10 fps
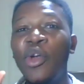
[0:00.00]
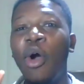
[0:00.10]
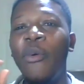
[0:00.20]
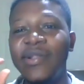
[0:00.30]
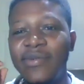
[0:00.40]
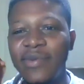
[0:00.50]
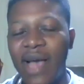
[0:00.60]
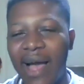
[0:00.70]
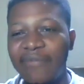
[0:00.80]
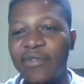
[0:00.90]
you
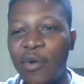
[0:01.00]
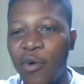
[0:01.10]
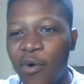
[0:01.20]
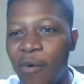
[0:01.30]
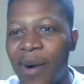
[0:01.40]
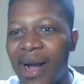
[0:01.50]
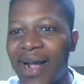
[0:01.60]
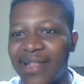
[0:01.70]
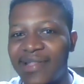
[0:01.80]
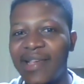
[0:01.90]
always have to go
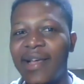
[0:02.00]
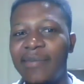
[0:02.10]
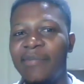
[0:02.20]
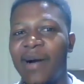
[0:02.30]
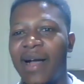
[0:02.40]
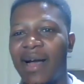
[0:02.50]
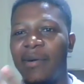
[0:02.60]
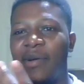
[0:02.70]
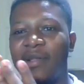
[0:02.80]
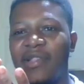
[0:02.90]
back and think
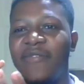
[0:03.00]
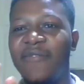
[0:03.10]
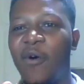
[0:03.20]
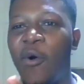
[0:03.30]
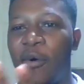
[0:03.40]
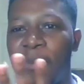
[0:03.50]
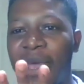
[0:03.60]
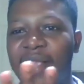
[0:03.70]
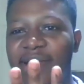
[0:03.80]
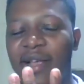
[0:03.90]
about these four
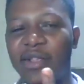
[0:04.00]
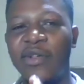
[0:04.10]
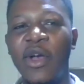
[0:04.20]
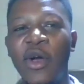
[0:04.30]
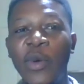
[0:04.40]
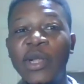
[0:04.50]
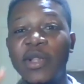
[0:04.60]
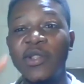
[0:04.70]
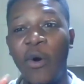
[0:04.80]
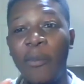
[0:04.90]
main sectors, which
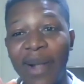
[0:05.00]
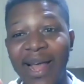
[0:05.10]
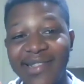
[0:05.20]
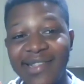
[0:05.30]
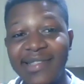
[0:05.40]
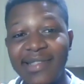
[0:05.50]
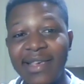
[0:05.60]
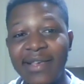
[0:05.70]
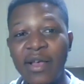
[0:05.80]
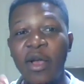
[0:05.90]
is
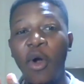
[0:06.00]
complexity,